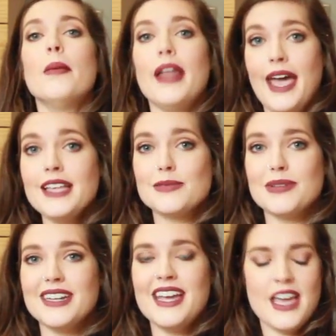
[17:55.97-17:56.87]
but it has
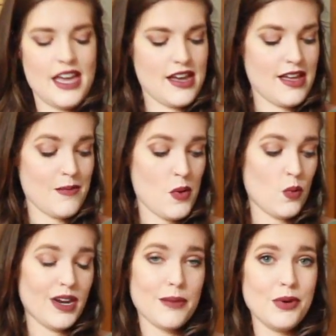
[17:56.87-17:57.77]
been.
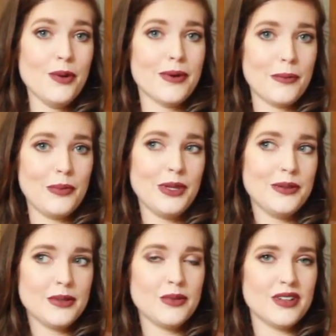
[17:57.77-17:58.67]
When I'm home, I'm
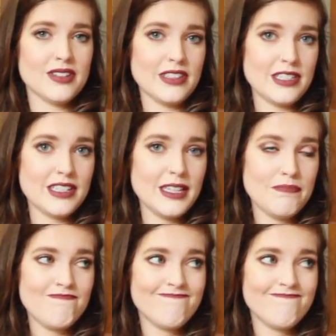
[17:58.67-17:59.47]
literally wearing this hoodie.